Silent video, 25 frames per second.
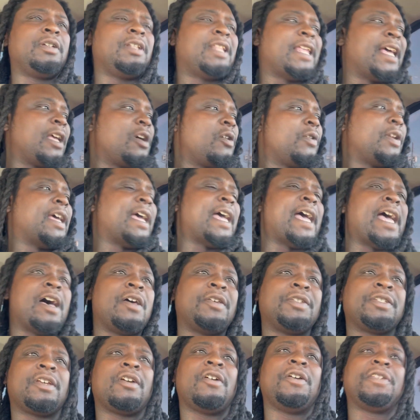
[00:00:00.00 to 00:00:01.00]
like on the
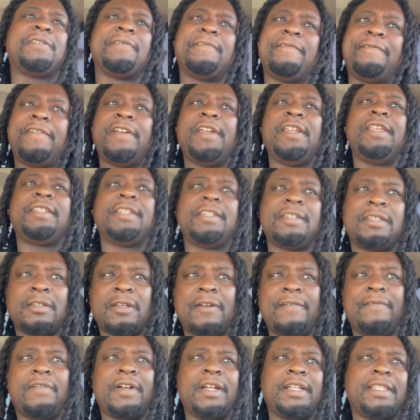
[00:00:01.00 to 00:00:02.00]
outskirts of Phoenix and
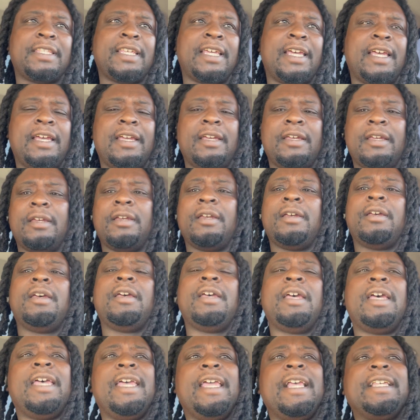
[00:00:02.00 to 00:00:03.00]
stuff like that,
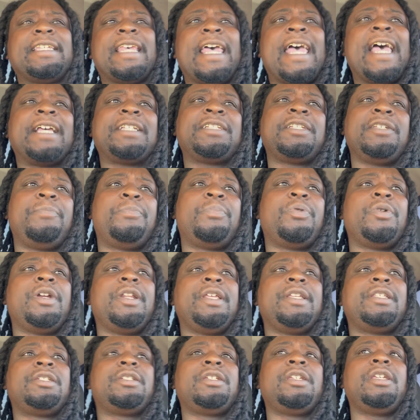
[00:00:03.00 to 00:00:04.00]
is actually
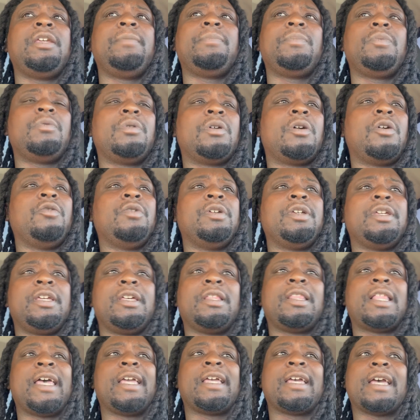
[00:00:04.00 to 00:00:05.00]
pretty cheap. You know, you can get
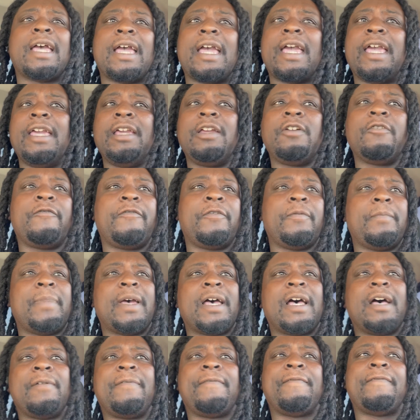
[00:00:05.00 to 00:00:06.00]
like an acre for
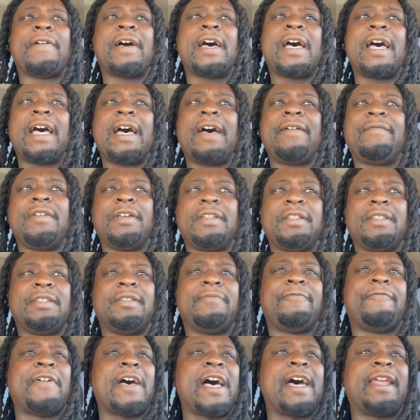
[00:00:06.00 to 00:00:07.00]
about
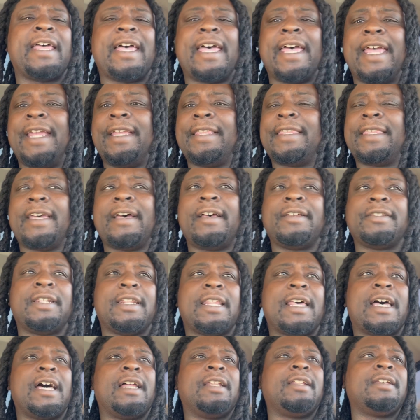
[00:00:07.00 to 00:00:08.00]
$5,000 to
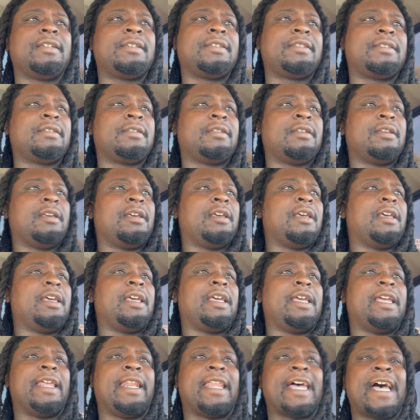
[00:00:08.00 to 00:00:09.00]
$8,000,
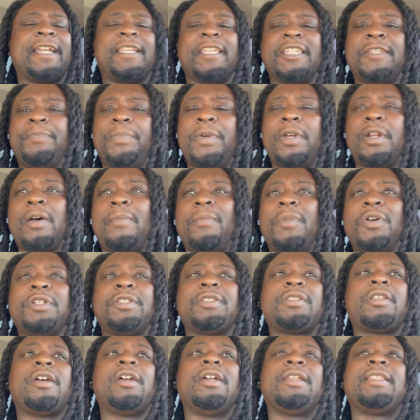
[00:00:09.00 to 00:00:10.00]
and I just spent almost
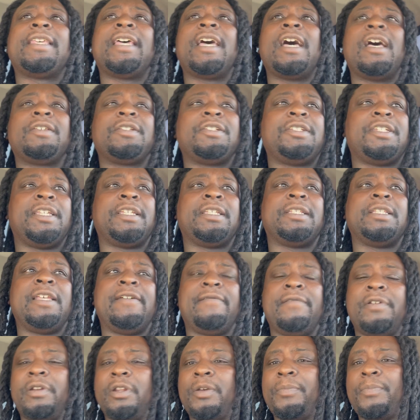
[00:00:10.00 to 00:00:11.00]
$30,000 just
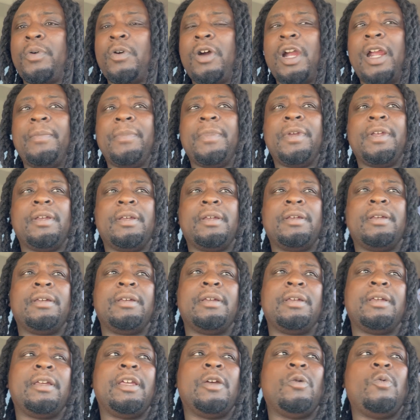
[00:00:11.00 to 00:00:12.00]
living in an apartment.
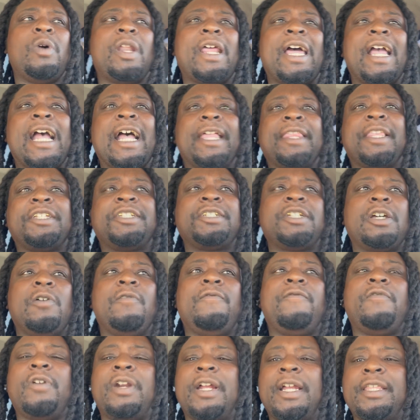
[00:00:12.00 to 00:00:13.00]
And what I got to show
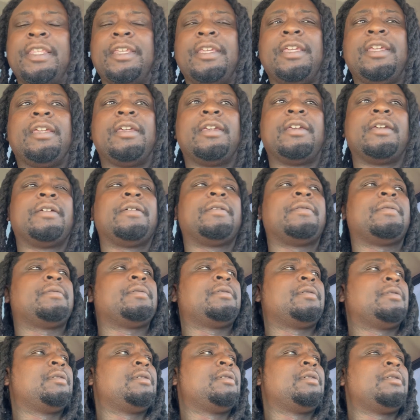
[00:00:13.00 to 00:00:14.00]
for it at the end?
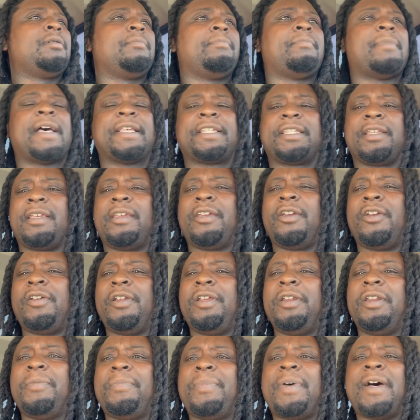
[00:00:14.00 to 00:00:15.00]
My
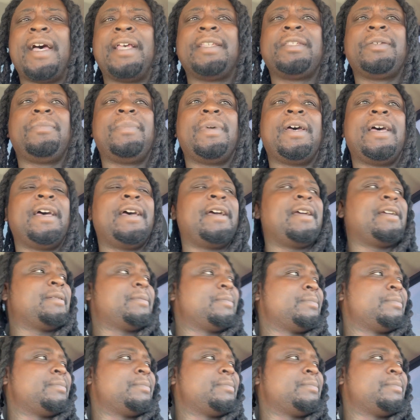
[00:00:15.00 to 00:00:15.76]
security deposit back?